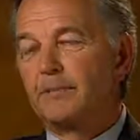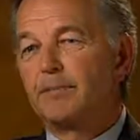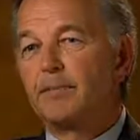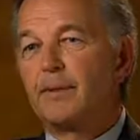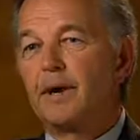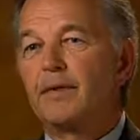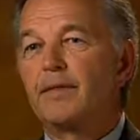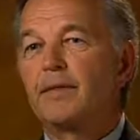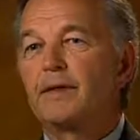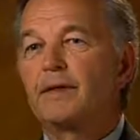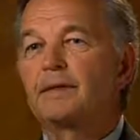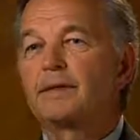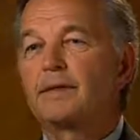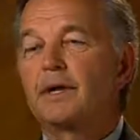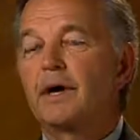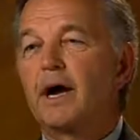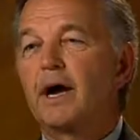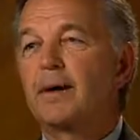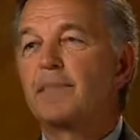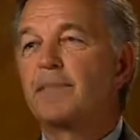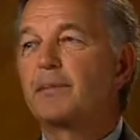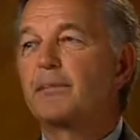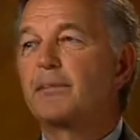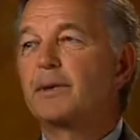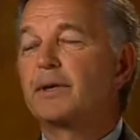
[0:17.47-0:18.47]
By the
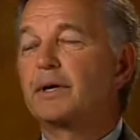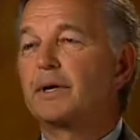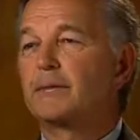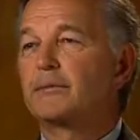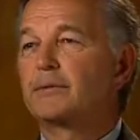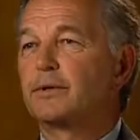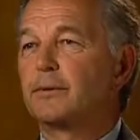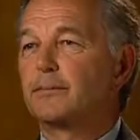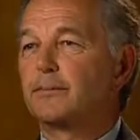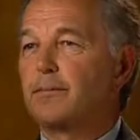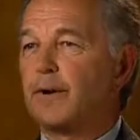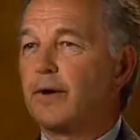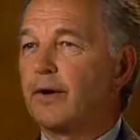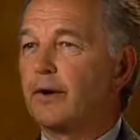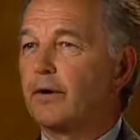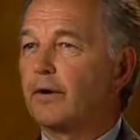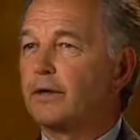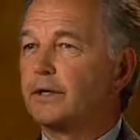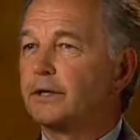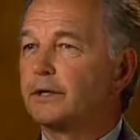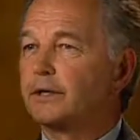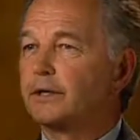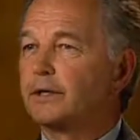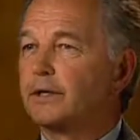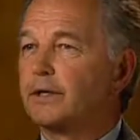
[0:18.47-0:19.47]
time it becomes
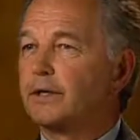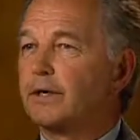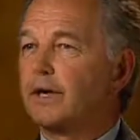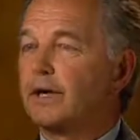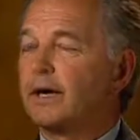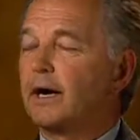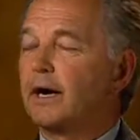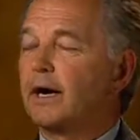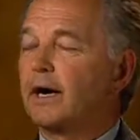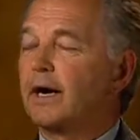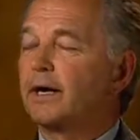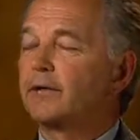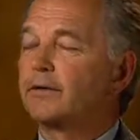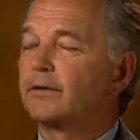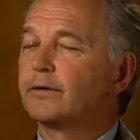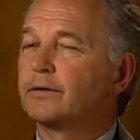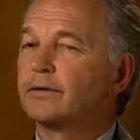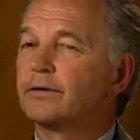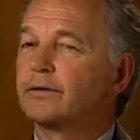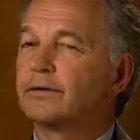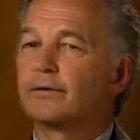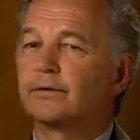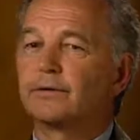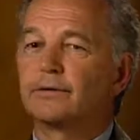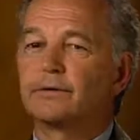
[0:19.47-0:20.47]
apparent either
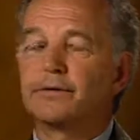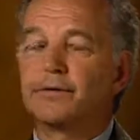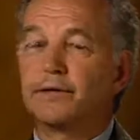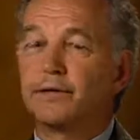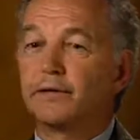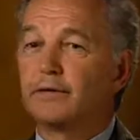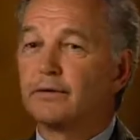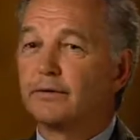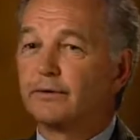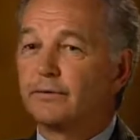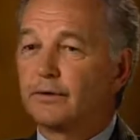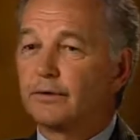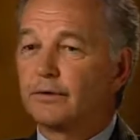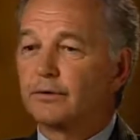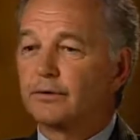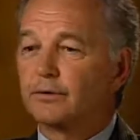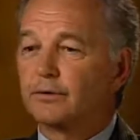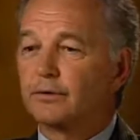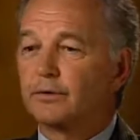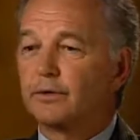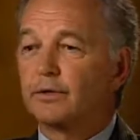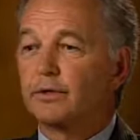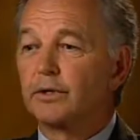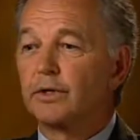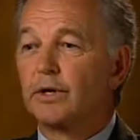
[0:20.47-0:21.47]
to the
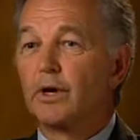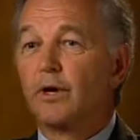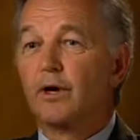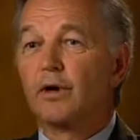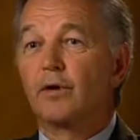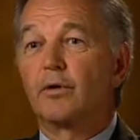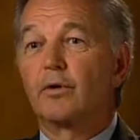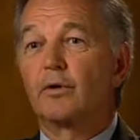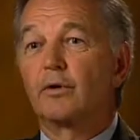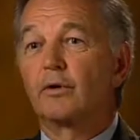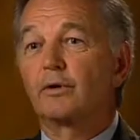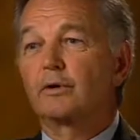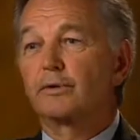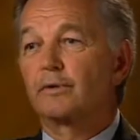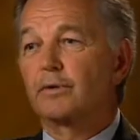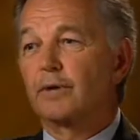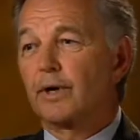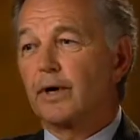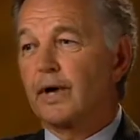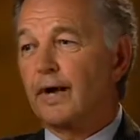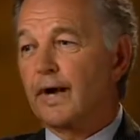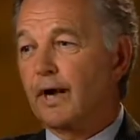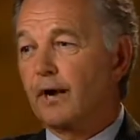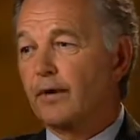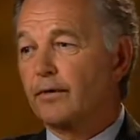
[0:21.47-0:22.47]
individual or to a
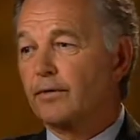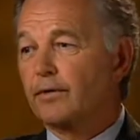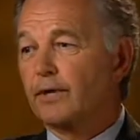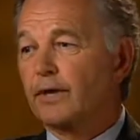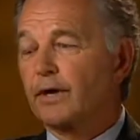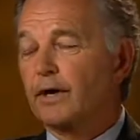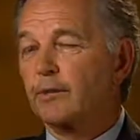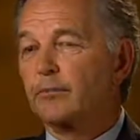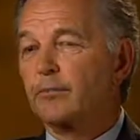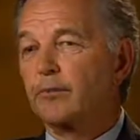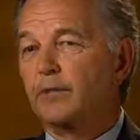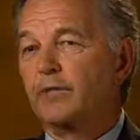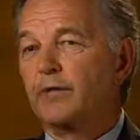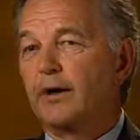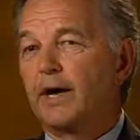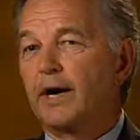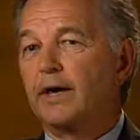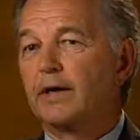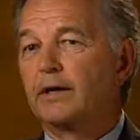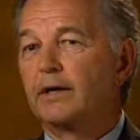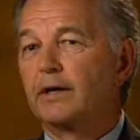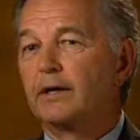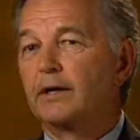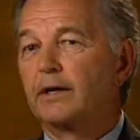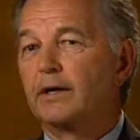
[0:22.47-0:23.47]
healthcare
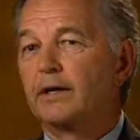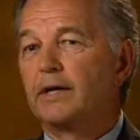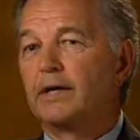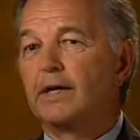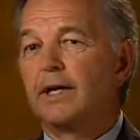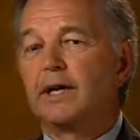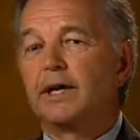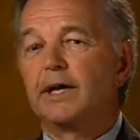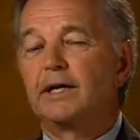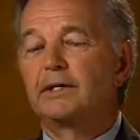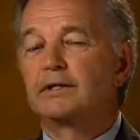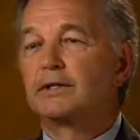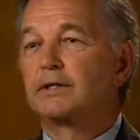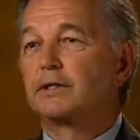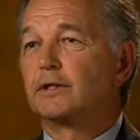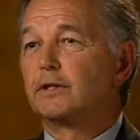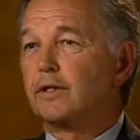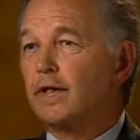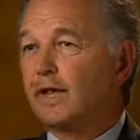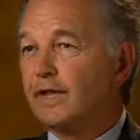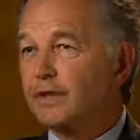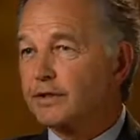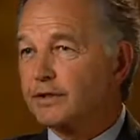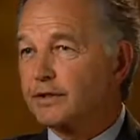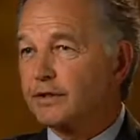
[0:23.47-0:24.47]
provider, it's
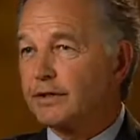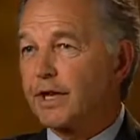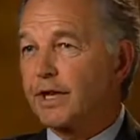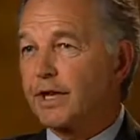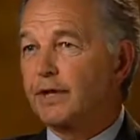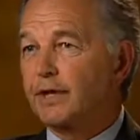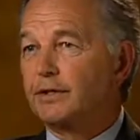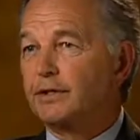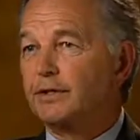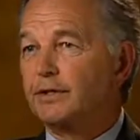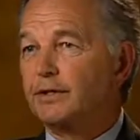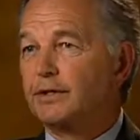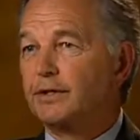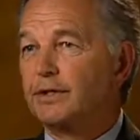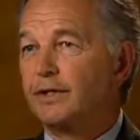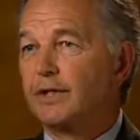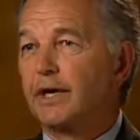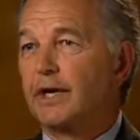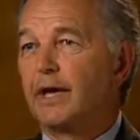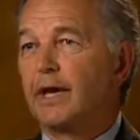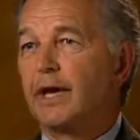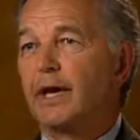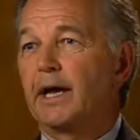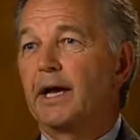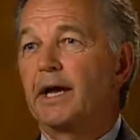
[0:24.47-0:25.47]
late stage,
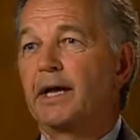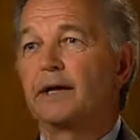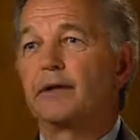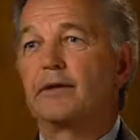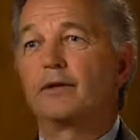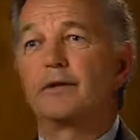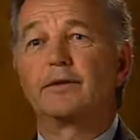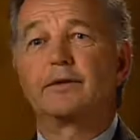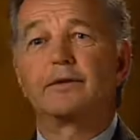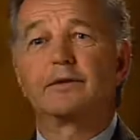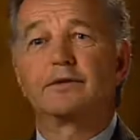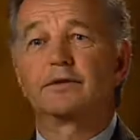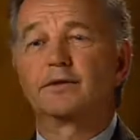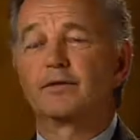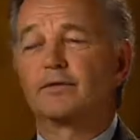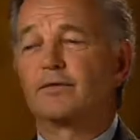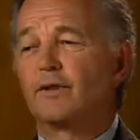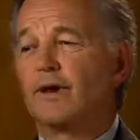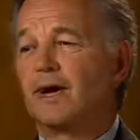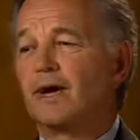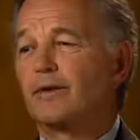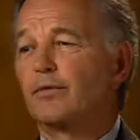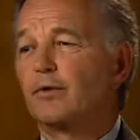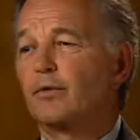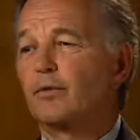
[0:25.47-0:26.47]
and the
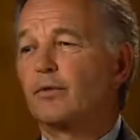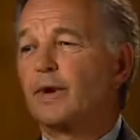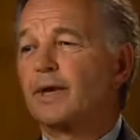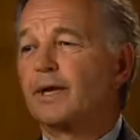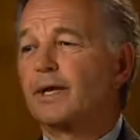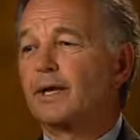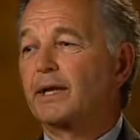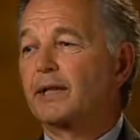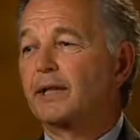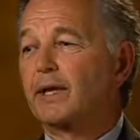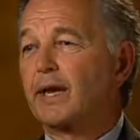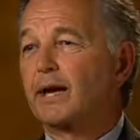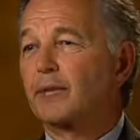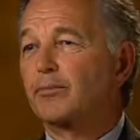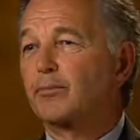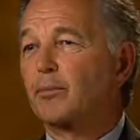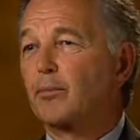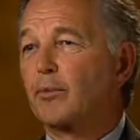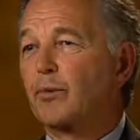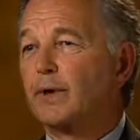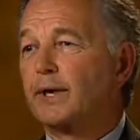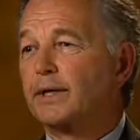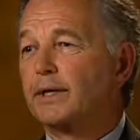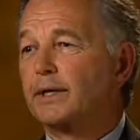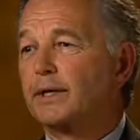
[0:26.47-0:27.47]
survival rate at that
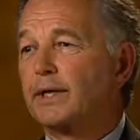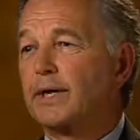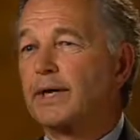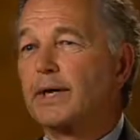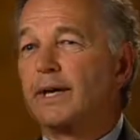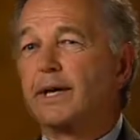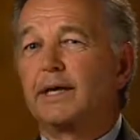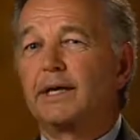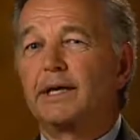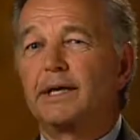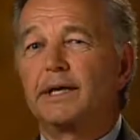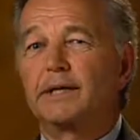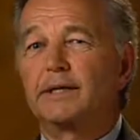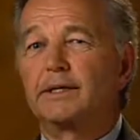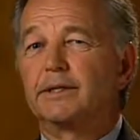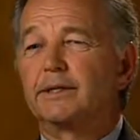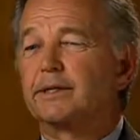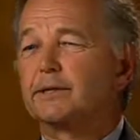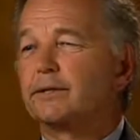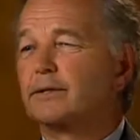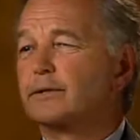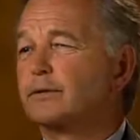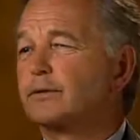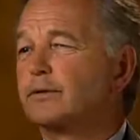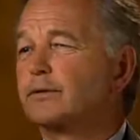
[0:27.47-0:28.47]
point
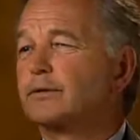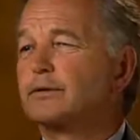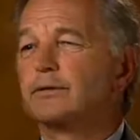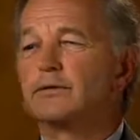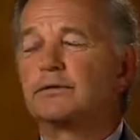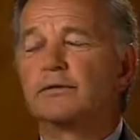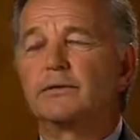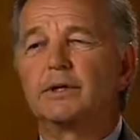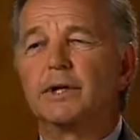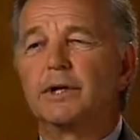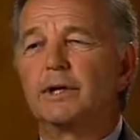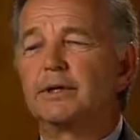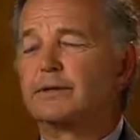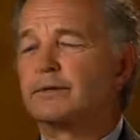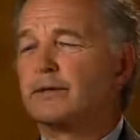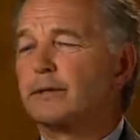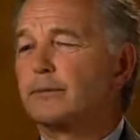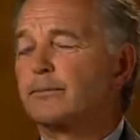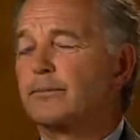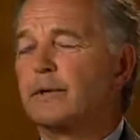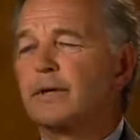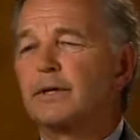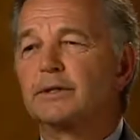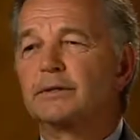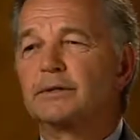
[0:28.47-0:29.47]
is
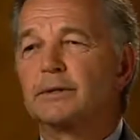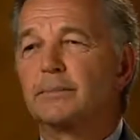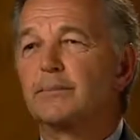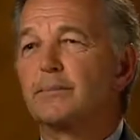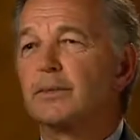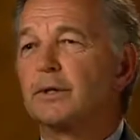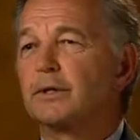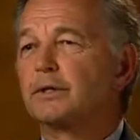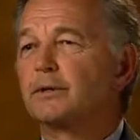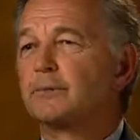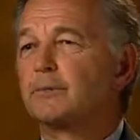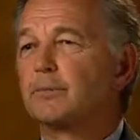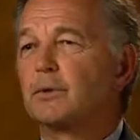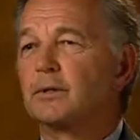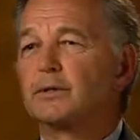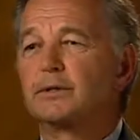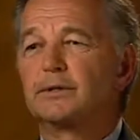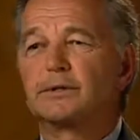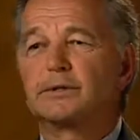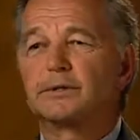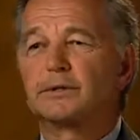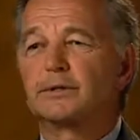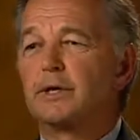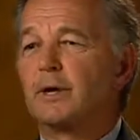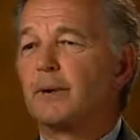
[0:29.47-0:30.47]
abysmal.
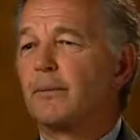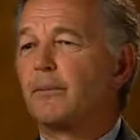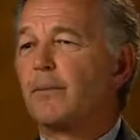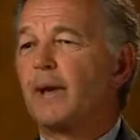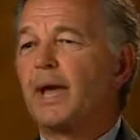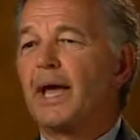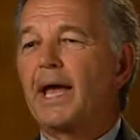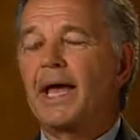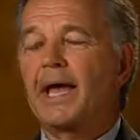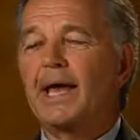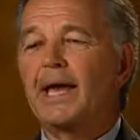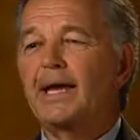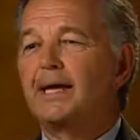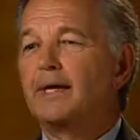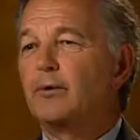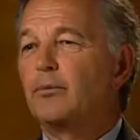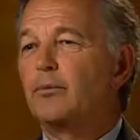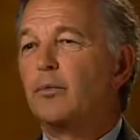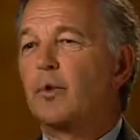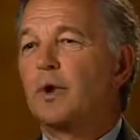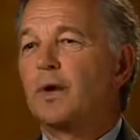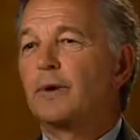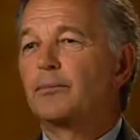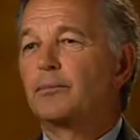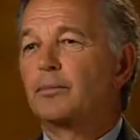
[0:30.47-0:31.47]
Some
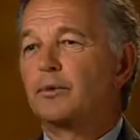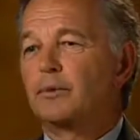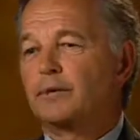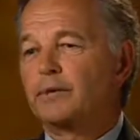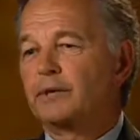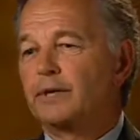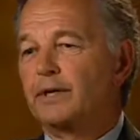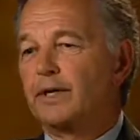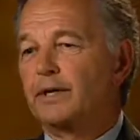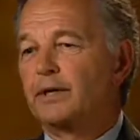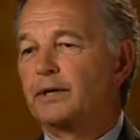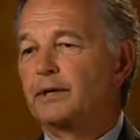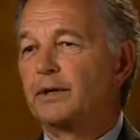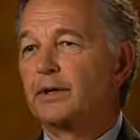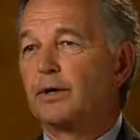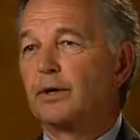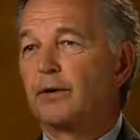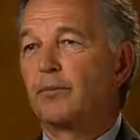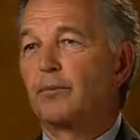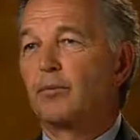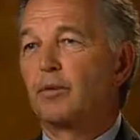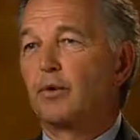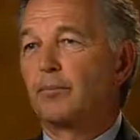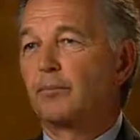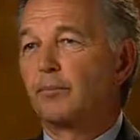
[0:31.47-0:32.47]
81%
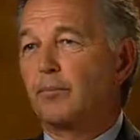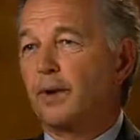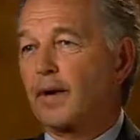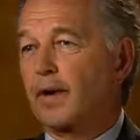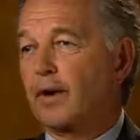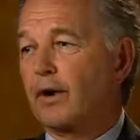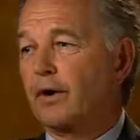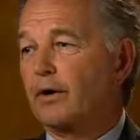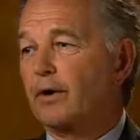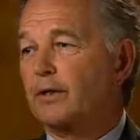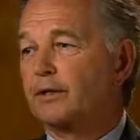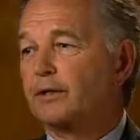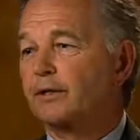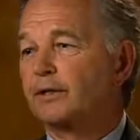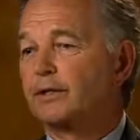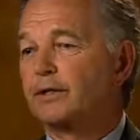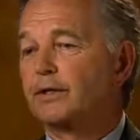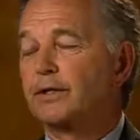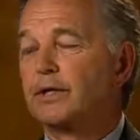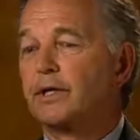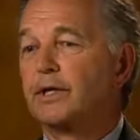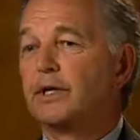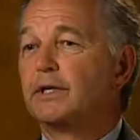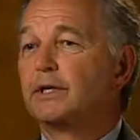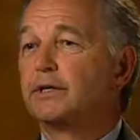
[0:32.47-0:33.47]
will perish
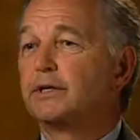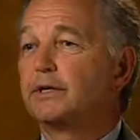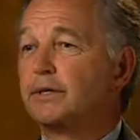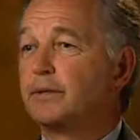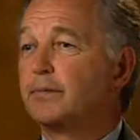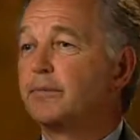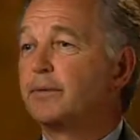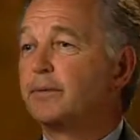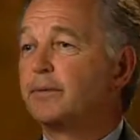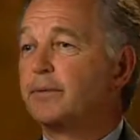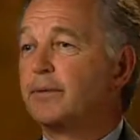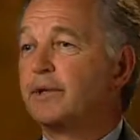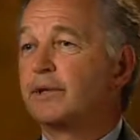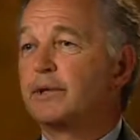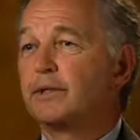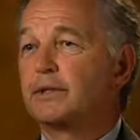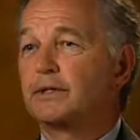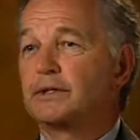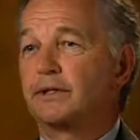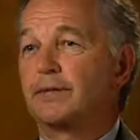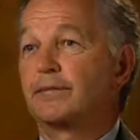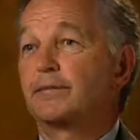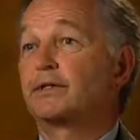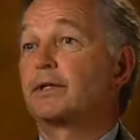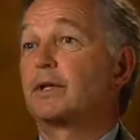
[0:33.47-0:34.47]
simply
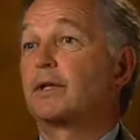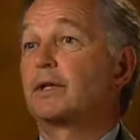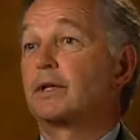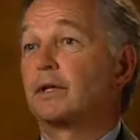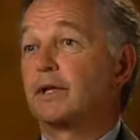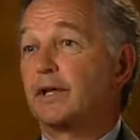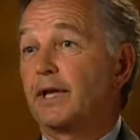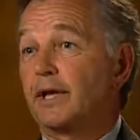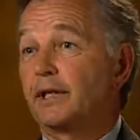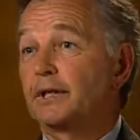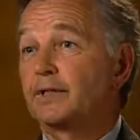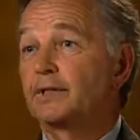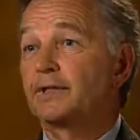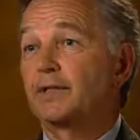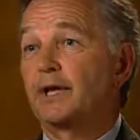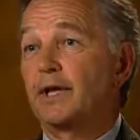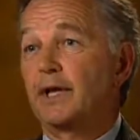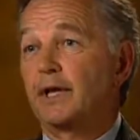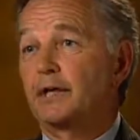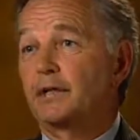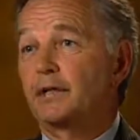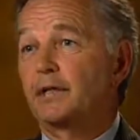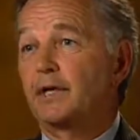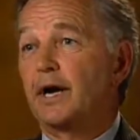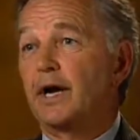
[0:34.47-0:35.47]
because it's a late
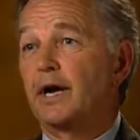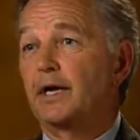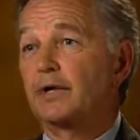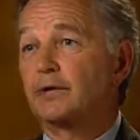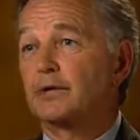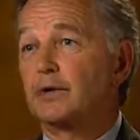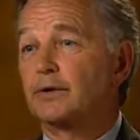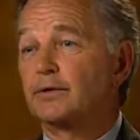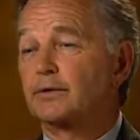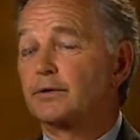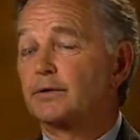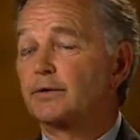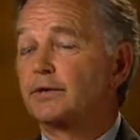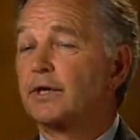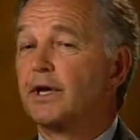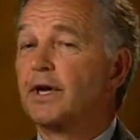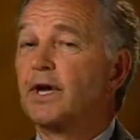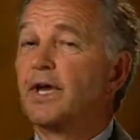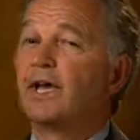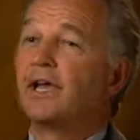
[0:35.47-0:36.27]
stage diagnosis.